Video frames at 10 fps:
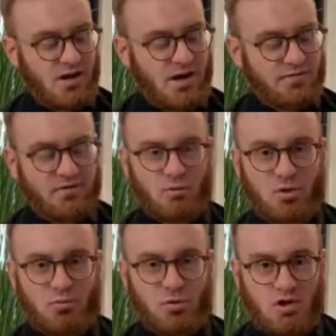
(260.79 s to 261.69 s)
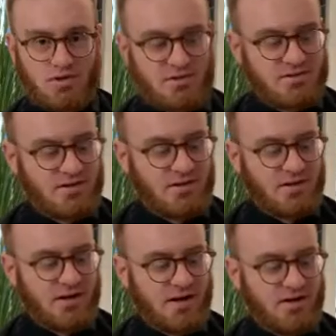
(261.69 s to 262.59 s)
Often with runners, they're
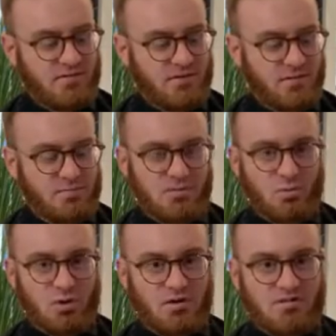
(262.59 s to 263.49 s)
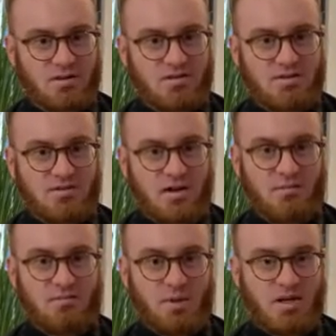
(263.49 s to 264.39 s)
going to have some more of this
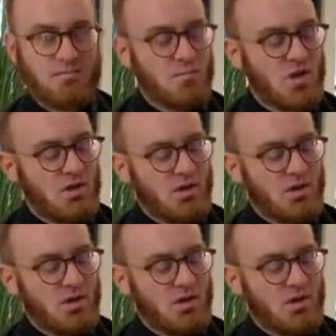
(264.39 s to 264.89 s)
type of pain.